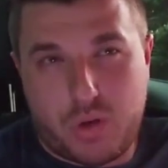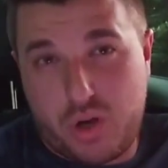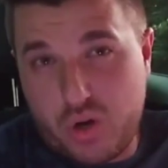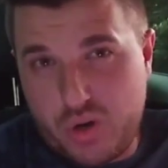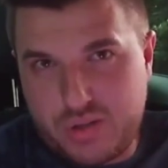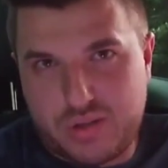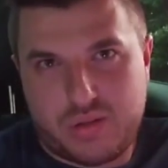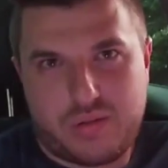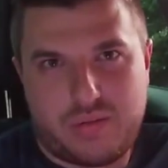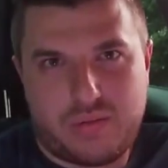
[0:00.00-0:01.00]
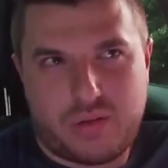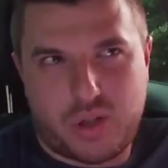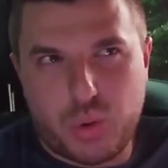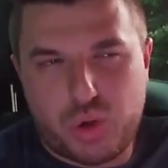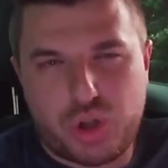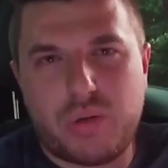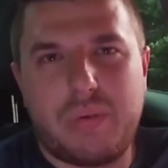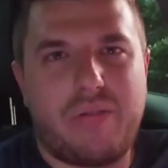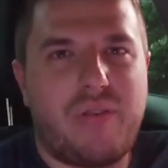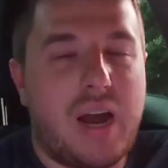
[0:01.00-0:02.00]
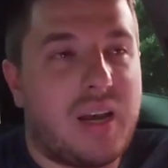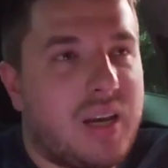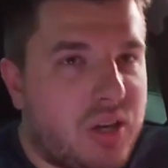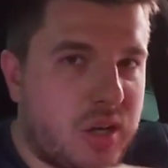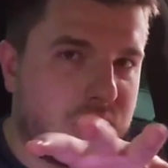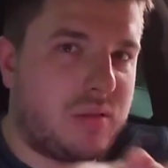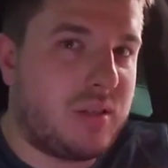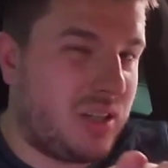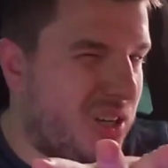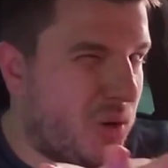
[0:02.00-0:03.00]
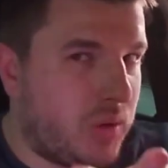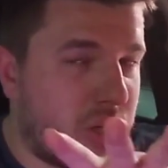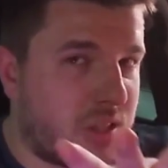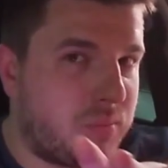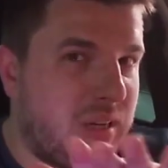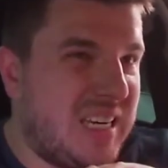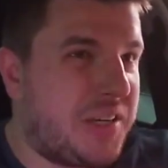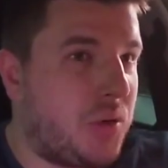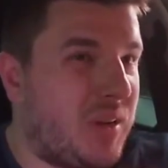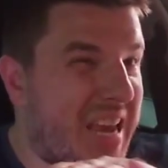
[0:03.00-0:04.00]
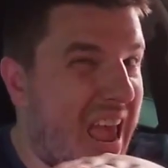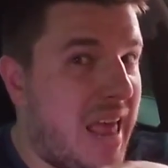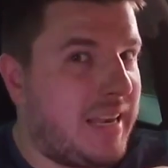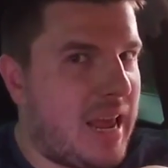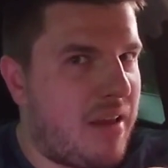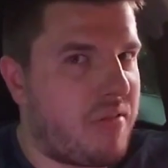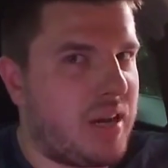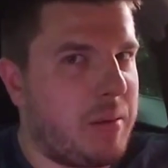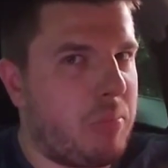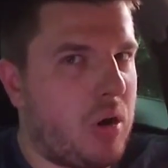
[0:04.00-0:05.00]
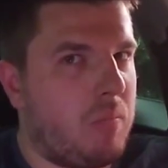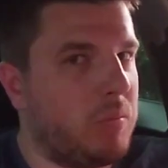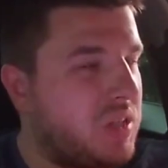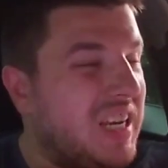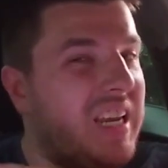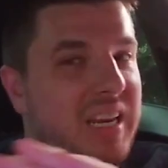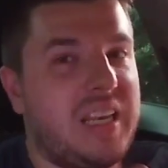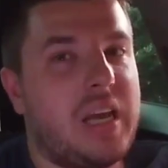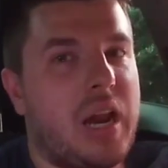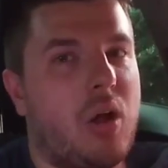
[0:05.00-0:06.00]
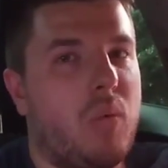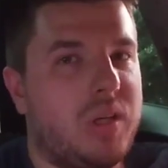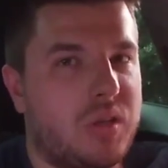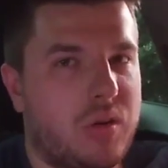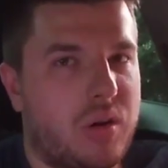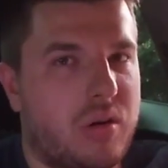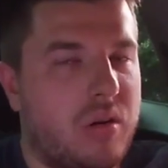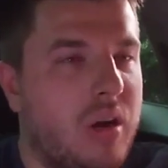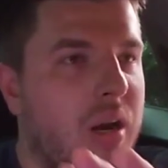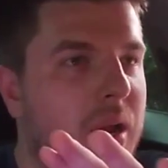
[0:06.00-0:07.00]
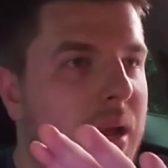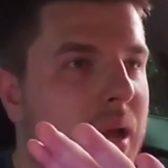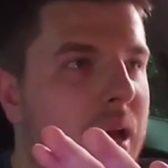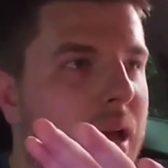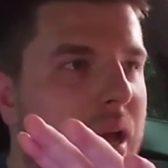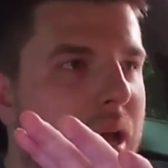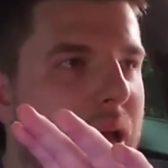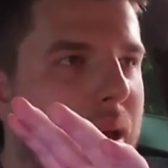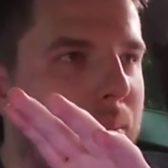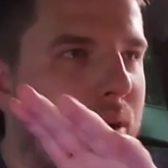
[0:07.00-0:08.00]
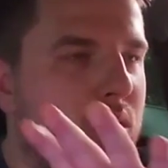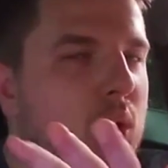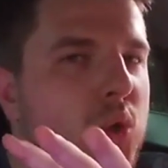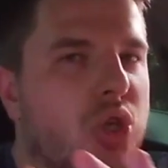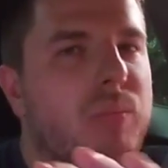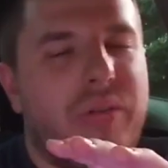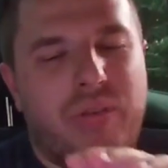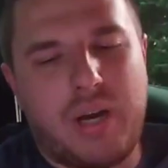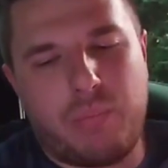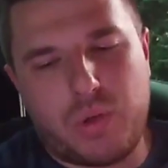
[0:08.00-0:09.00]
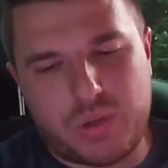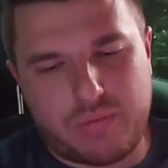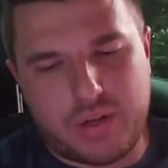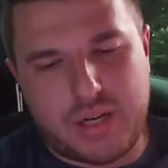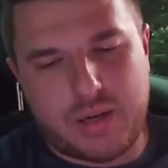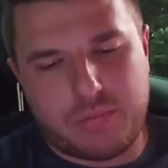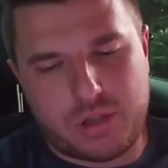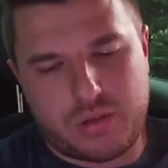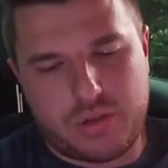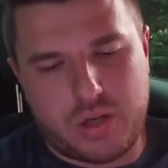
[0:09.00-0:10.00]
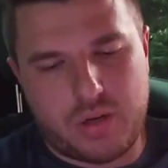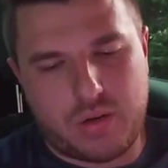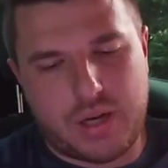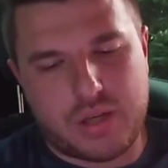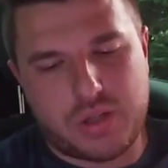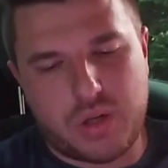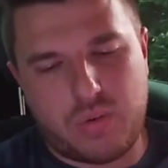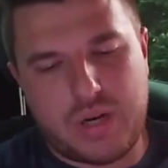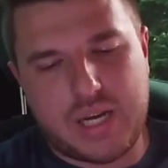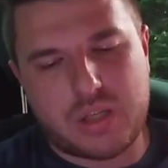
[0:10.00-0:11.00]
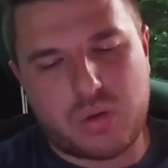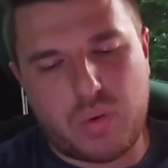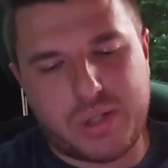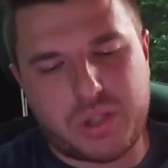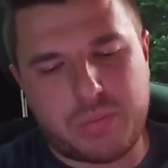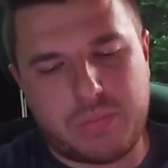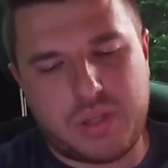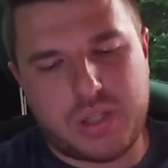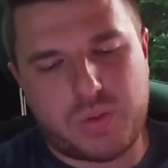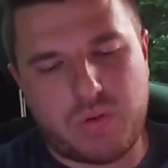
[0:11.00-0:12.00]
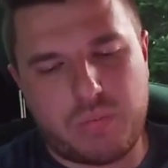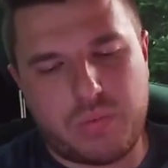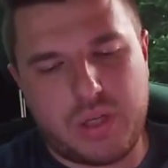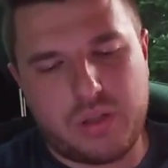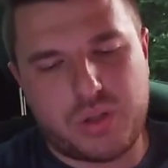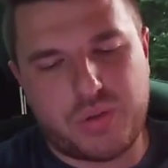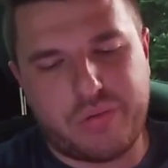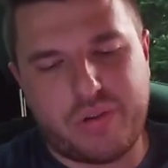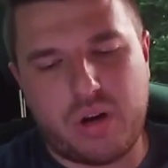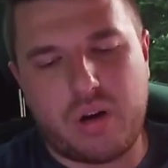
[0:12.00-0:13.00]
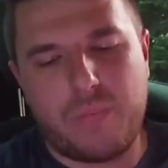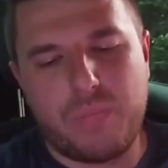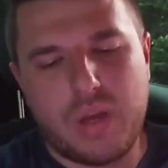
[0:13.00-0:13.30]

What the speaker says: good, you should be fine. It doesn't mean that you can't have any problems. It can always occur, but you should be fine most of the times. Okay, so next question is from Niels Sovar.